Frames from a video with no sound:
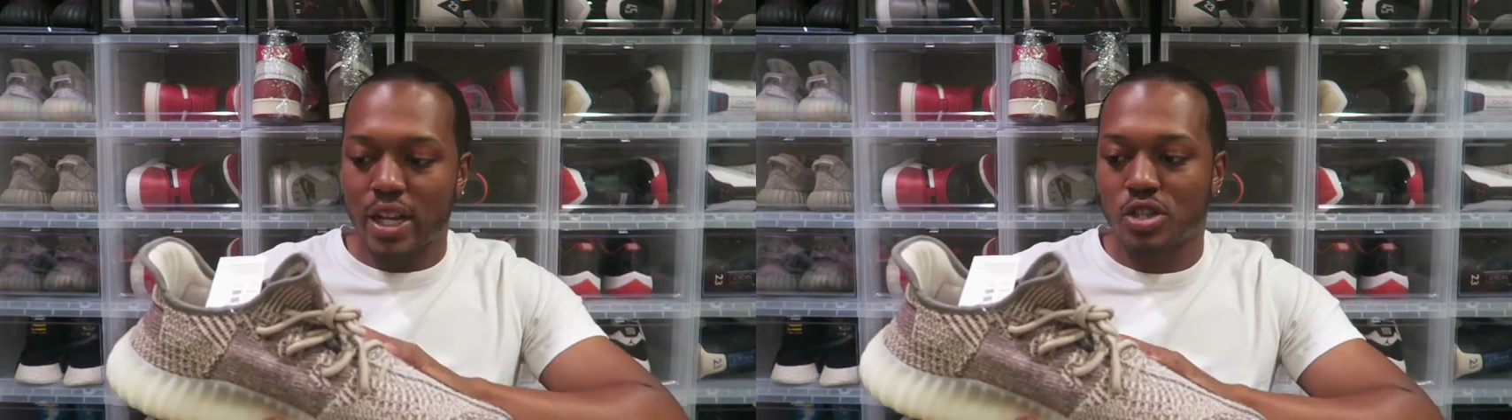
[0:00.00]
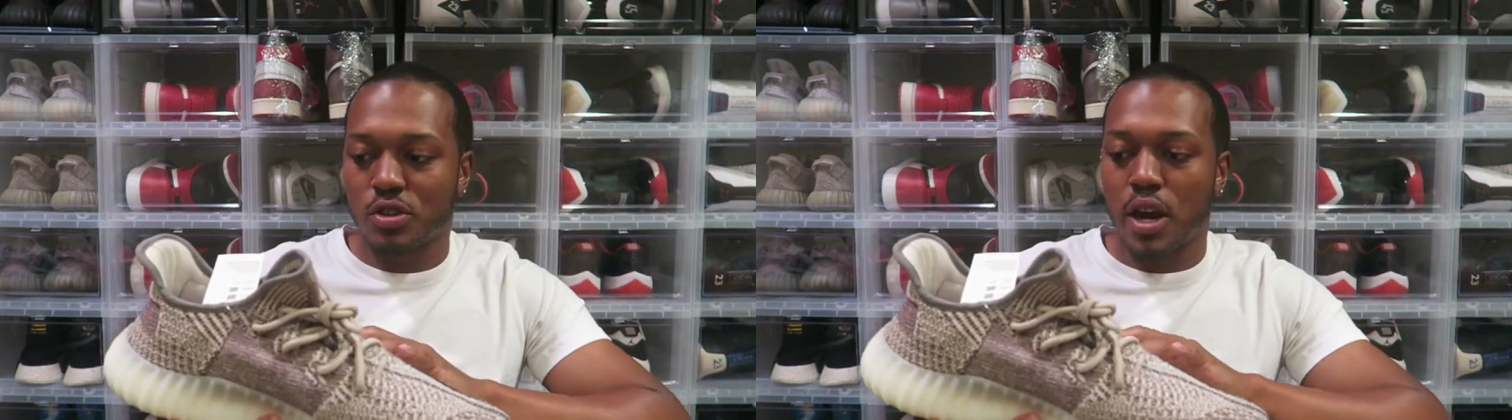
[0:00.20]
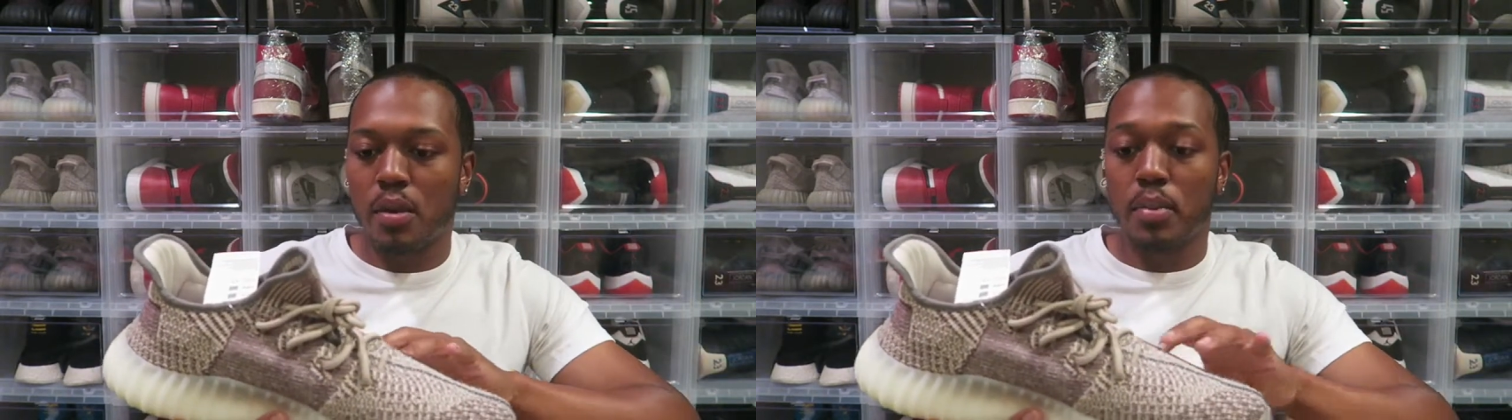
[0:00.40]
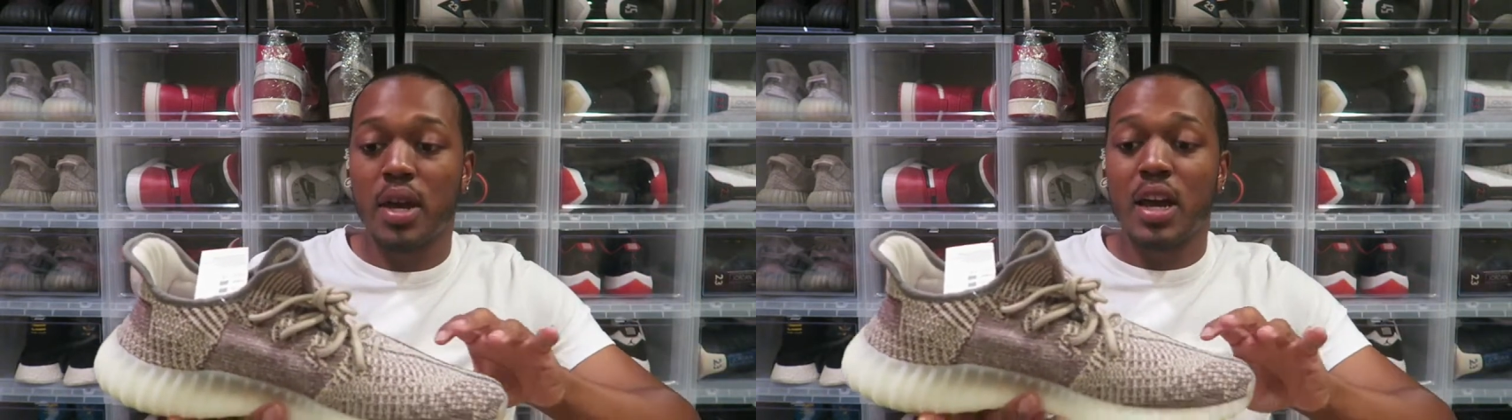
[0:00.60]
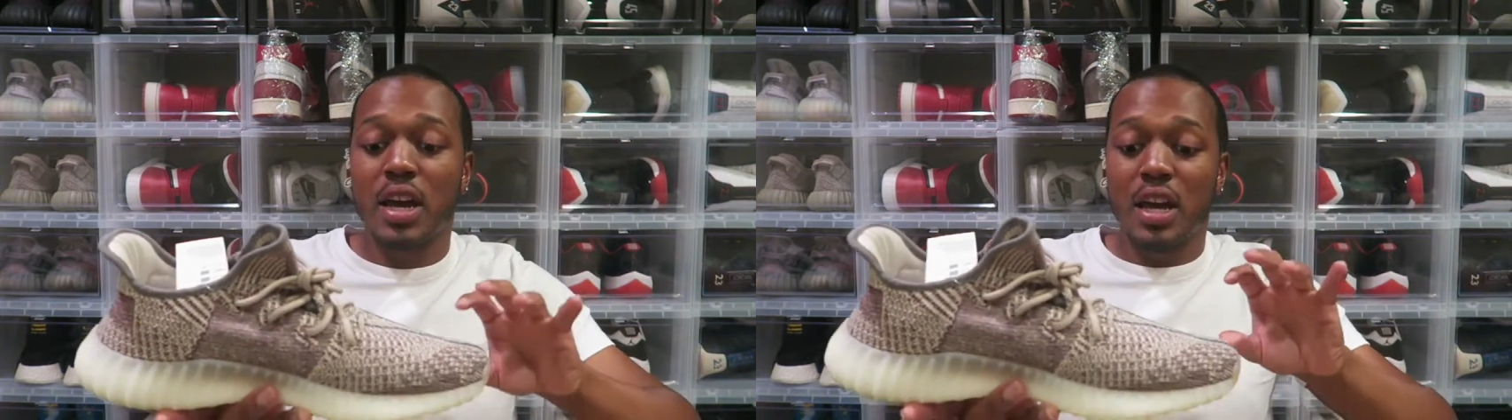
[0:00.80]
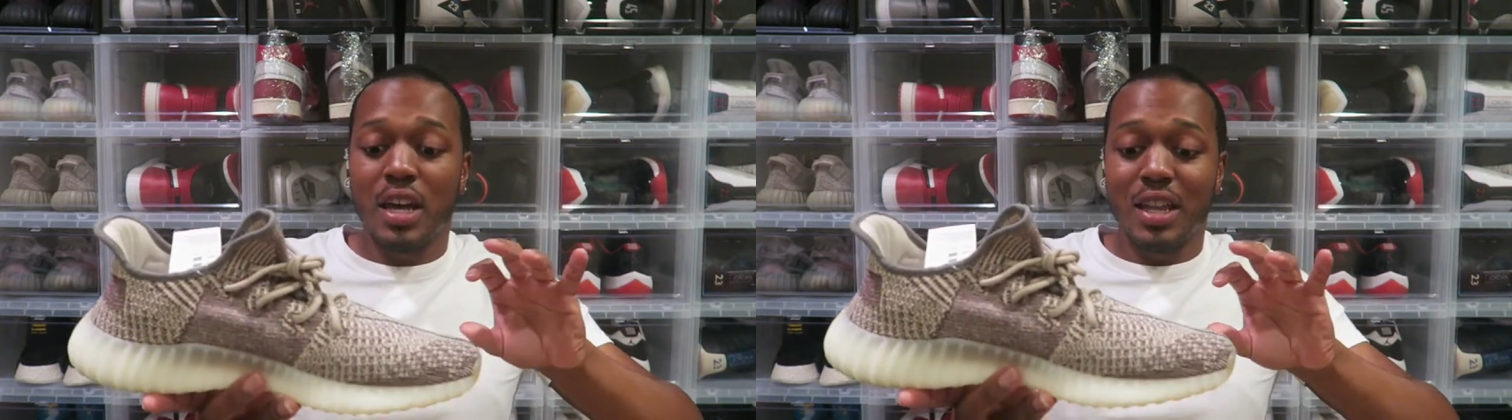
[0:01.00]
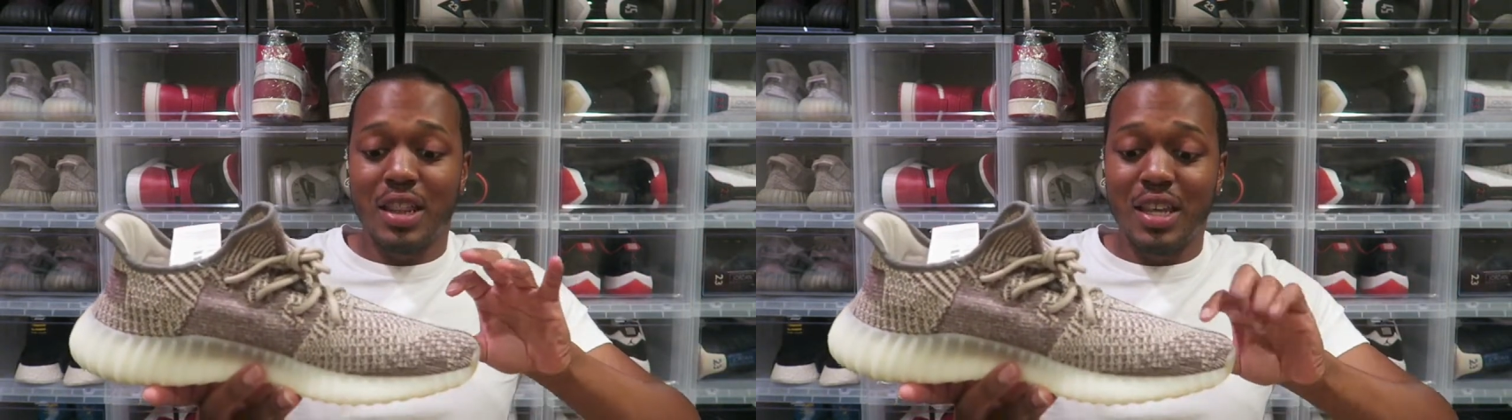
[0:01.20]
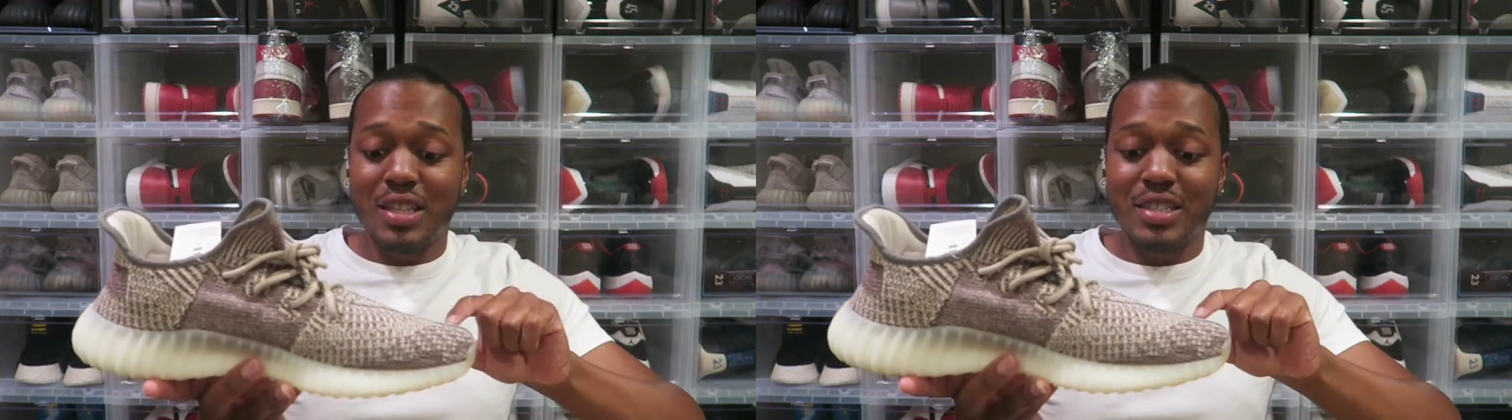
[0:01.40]
stripe.
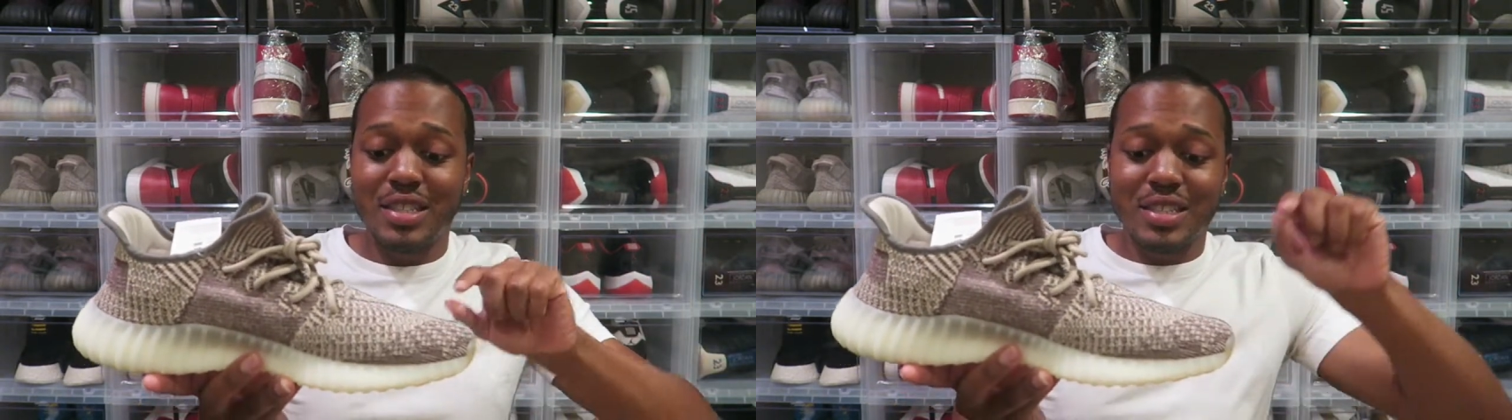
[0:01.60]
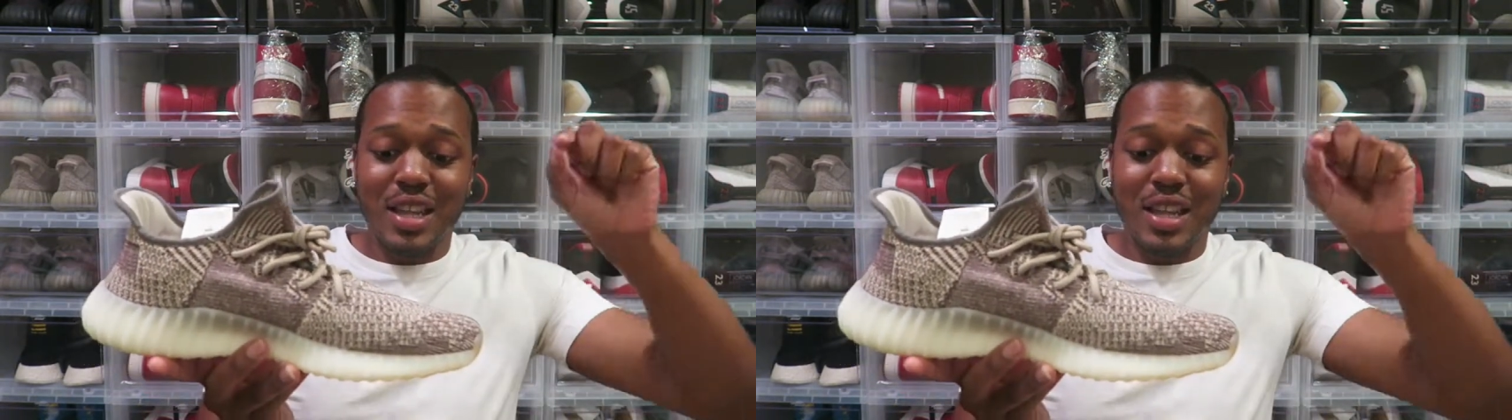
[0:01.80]
This is